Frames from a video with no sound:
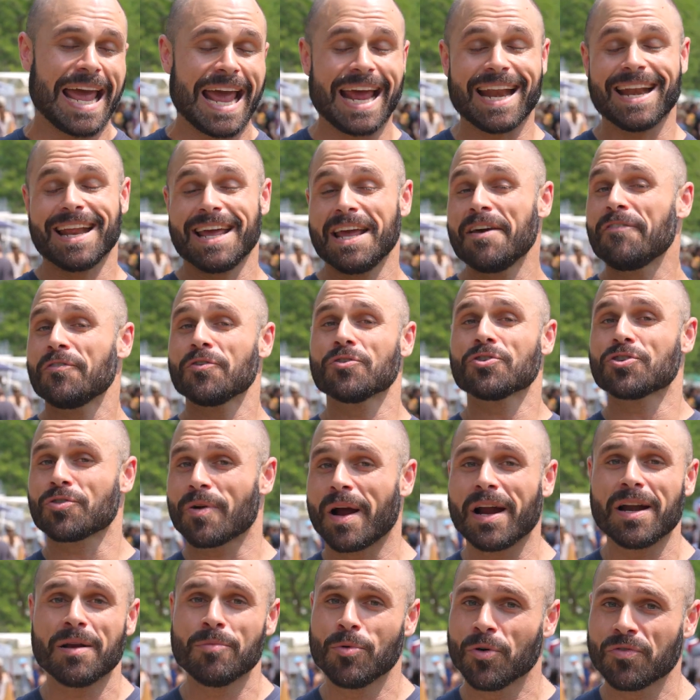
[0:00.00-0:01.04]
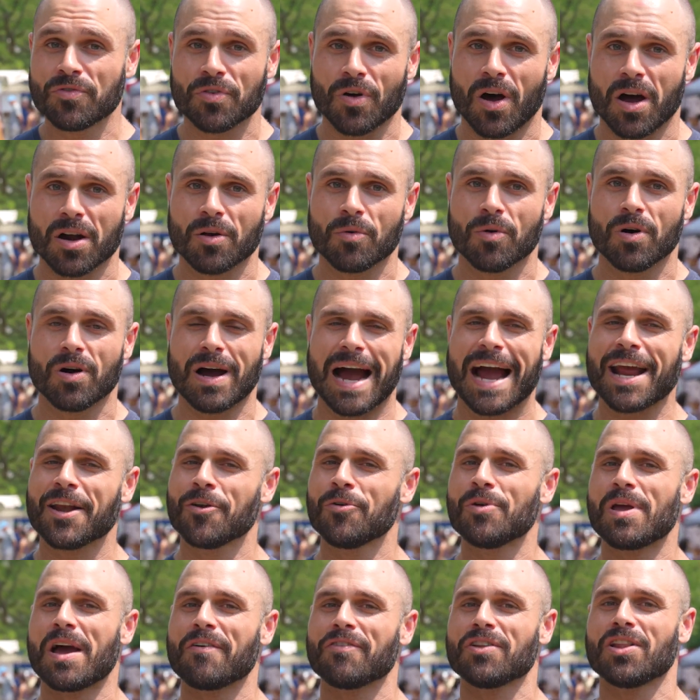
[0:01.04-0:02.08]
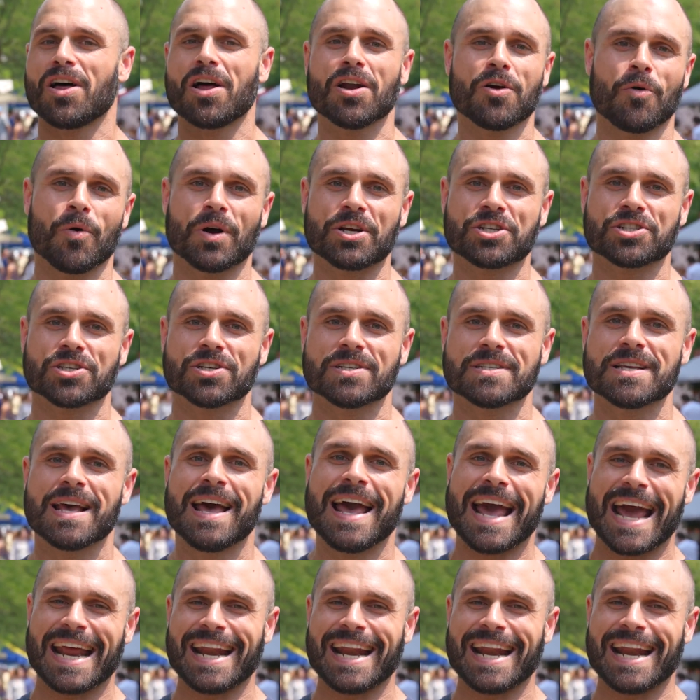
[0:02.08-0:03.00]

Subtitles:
And if you're trying to move to Ottawa, I know you have a lot of questions,